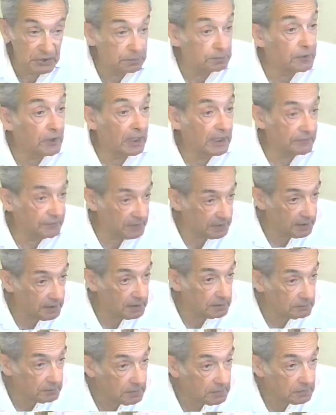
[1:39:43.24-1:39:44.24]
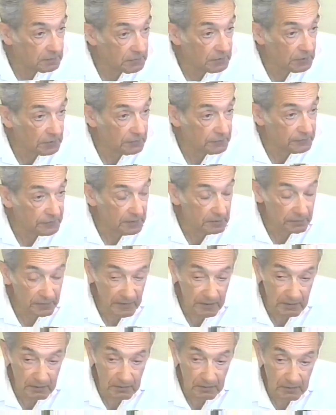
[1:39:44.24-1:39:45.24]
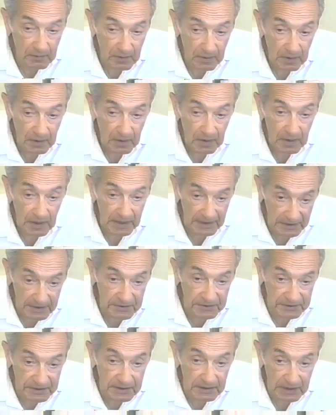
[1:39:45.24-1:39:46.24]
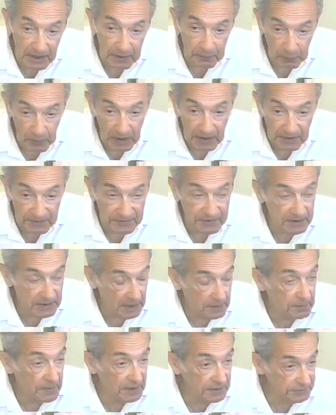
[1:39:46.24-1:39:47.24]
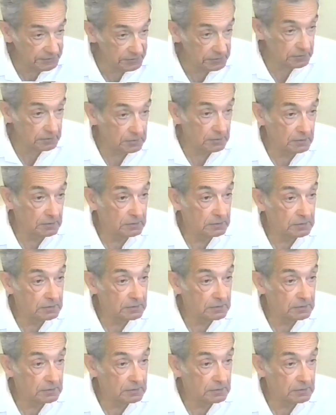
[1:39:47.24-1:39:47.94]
depriving them or something. And indeed I was, and I meant to.